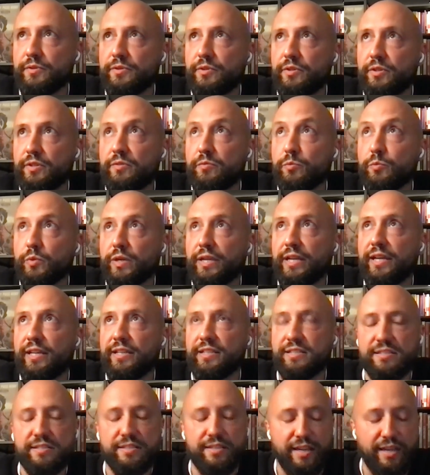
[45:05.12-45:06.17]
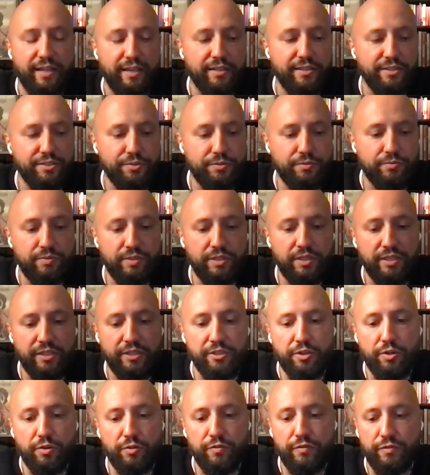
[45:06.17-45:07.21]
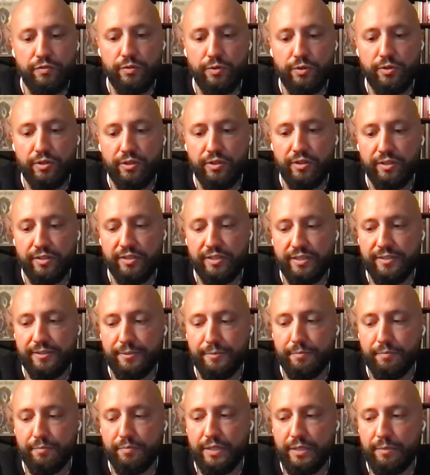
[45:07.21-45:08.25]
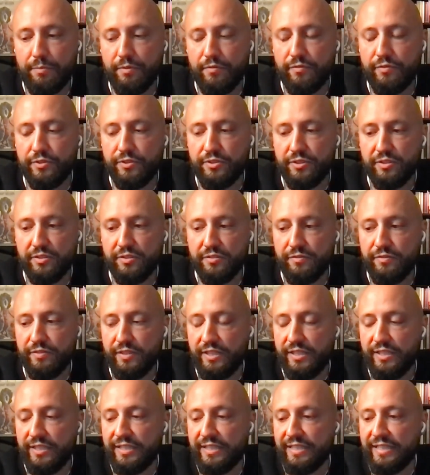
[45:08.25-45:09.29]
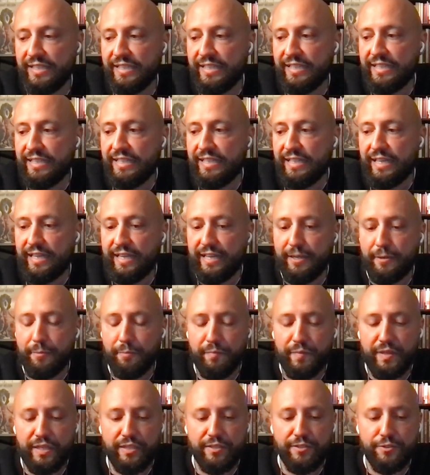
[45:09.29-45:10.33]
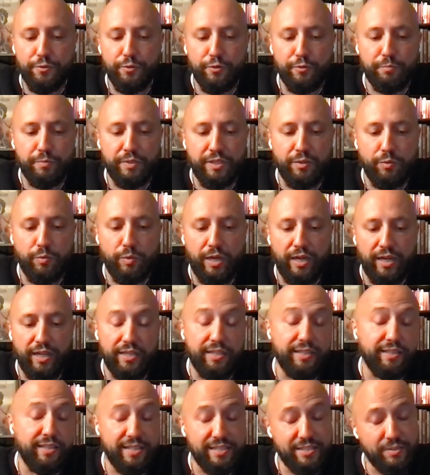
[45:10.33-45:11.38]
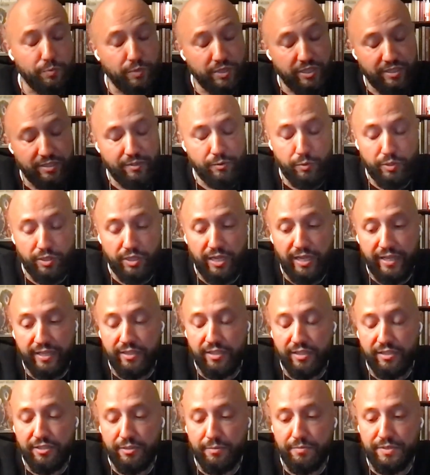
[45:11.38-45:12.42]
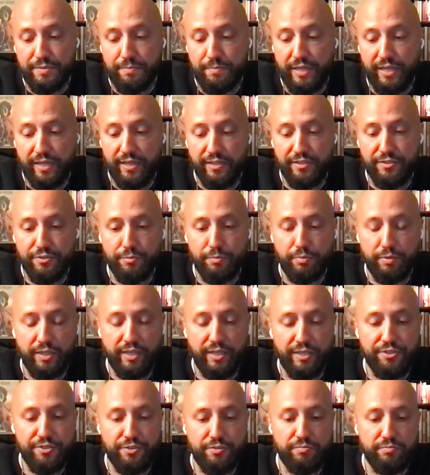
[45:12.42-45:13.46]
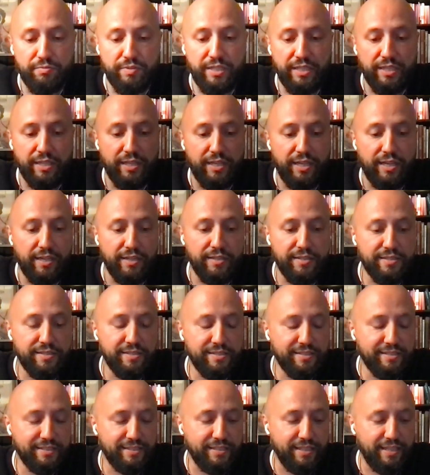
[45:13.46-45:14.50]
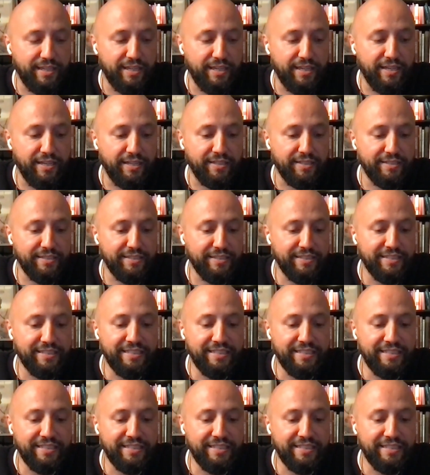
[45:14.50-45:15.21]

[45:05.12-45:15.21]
or when I decided to really go for people photography, it took me a while, and that's where Leica comes back into play, to realize that